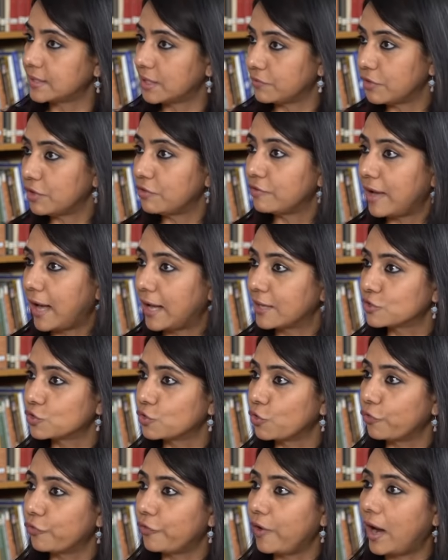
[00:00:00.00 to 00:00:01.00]
that we've had
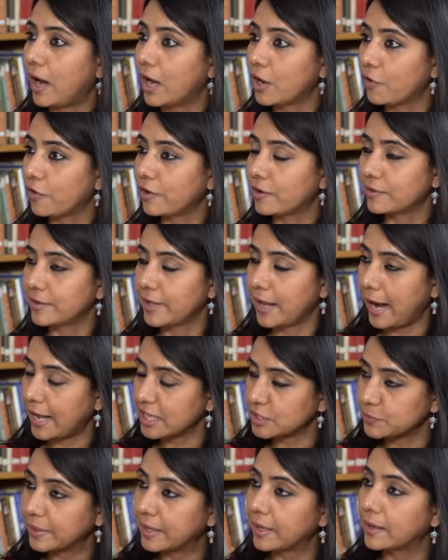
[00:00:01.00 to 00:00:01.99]
so far, or there
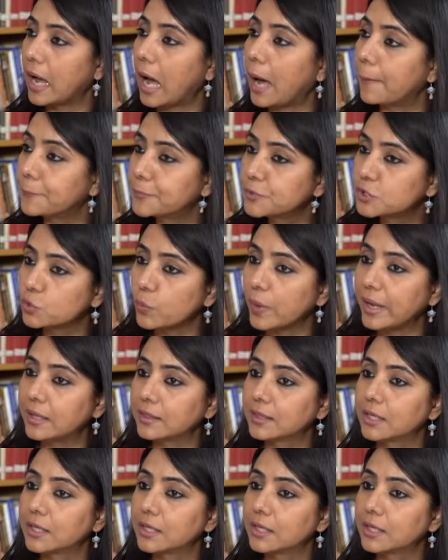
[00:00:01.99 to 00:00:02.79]
has been an upswing?